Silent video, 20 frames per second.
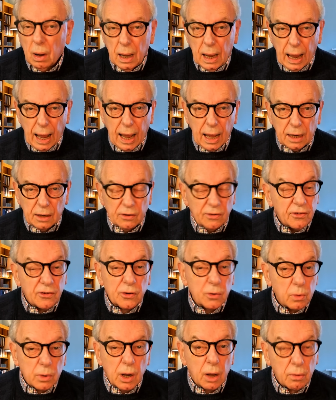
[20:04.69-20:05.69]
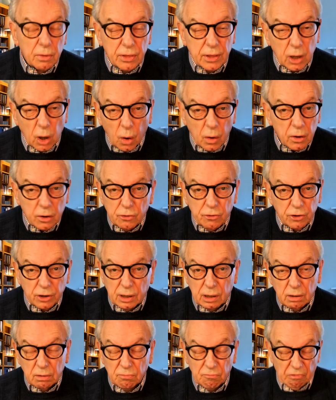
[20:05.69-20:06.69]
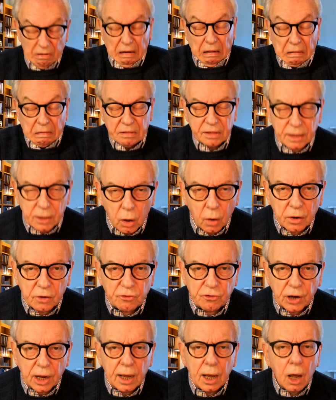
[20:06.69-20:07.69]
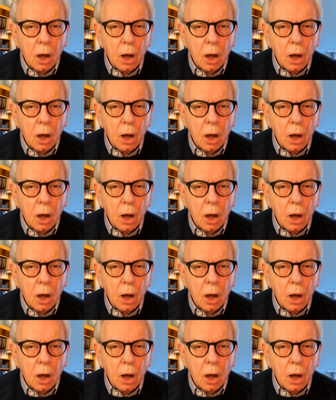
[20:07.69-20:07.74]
and pseudo-theology and real theology,